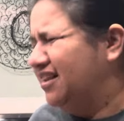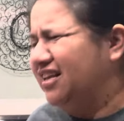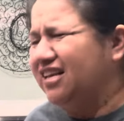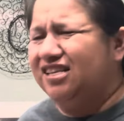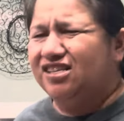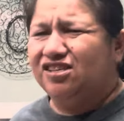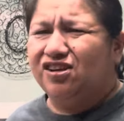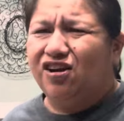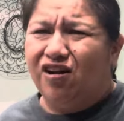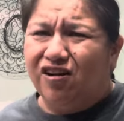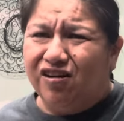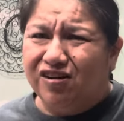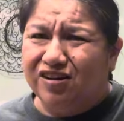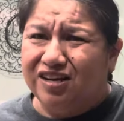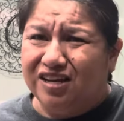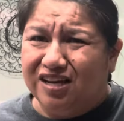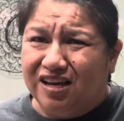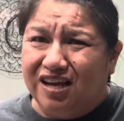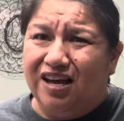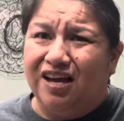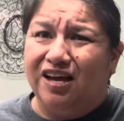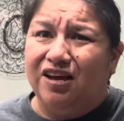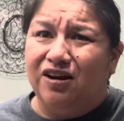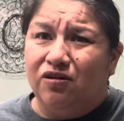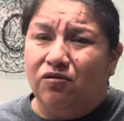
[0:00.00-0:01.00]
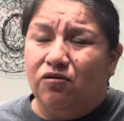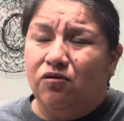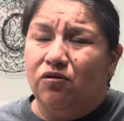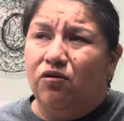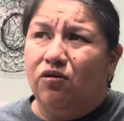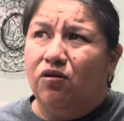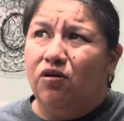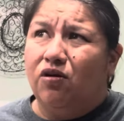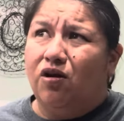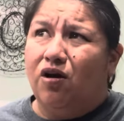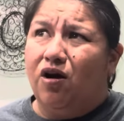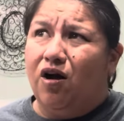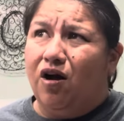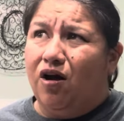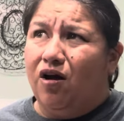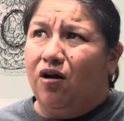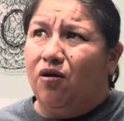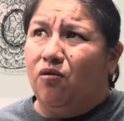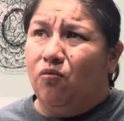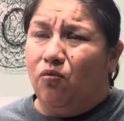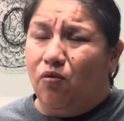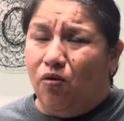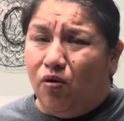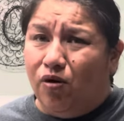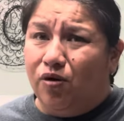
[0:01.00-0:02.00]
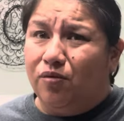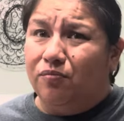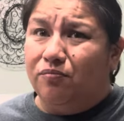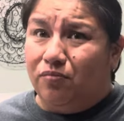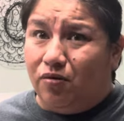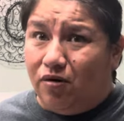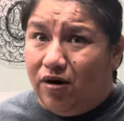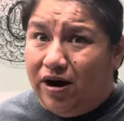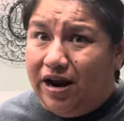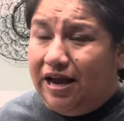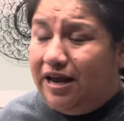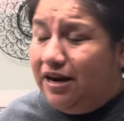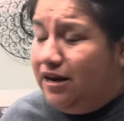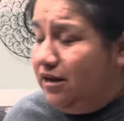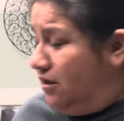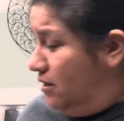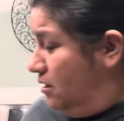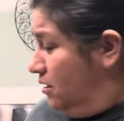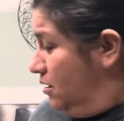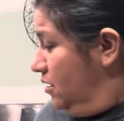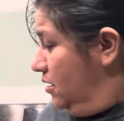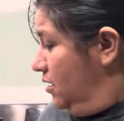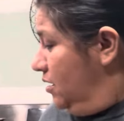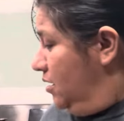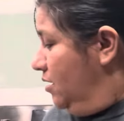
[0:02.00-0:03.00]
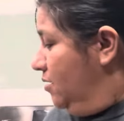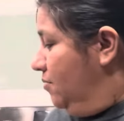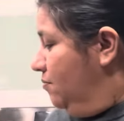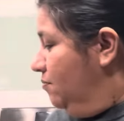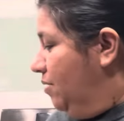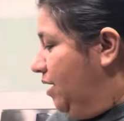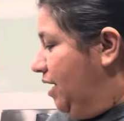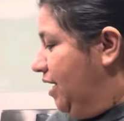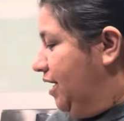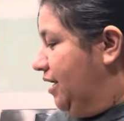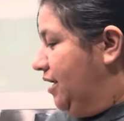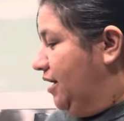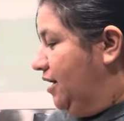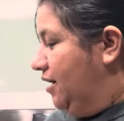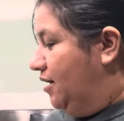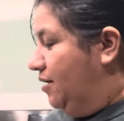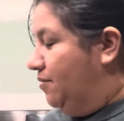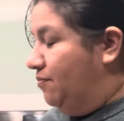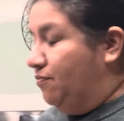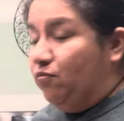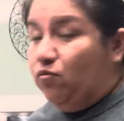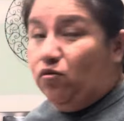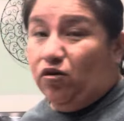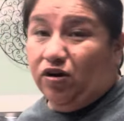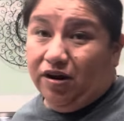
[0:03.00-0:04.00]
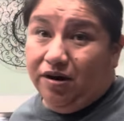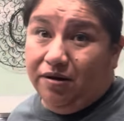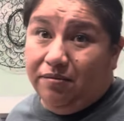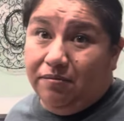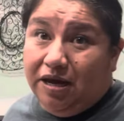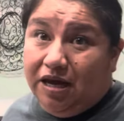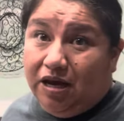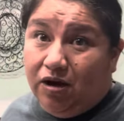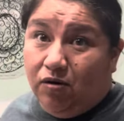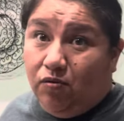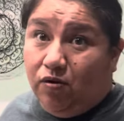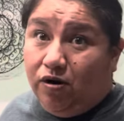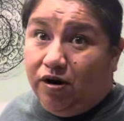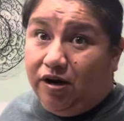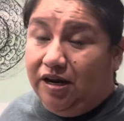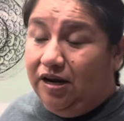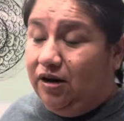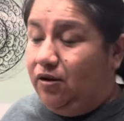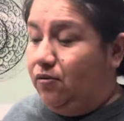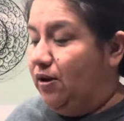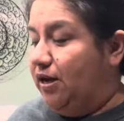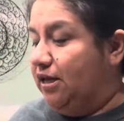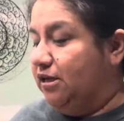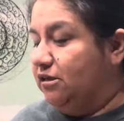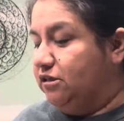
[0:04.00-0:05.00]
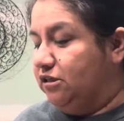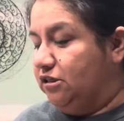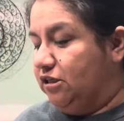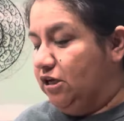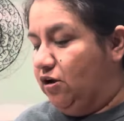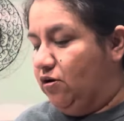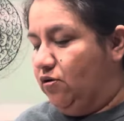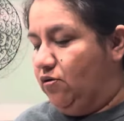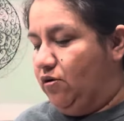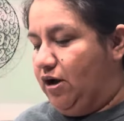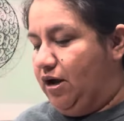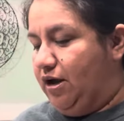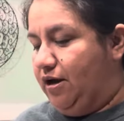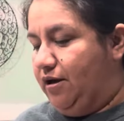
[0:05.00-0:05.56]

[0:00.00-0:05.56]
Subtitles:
It's hard to cut warm bread, but we're gonna make it work anyway. So